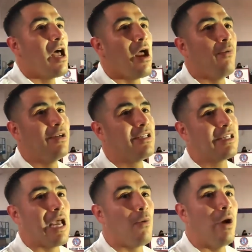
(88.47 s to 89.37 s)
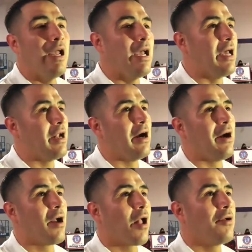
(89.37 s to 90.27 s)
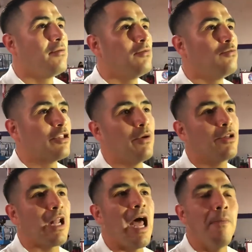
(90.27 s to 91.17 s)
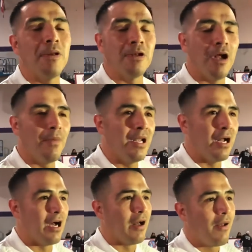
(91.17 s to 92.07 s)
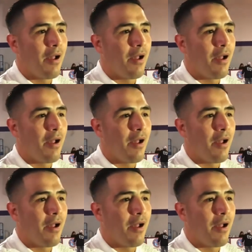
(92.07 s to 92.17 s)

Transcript: and we just can't wait, and uh, we'll see what's going to happen. You know what I mean? Uh,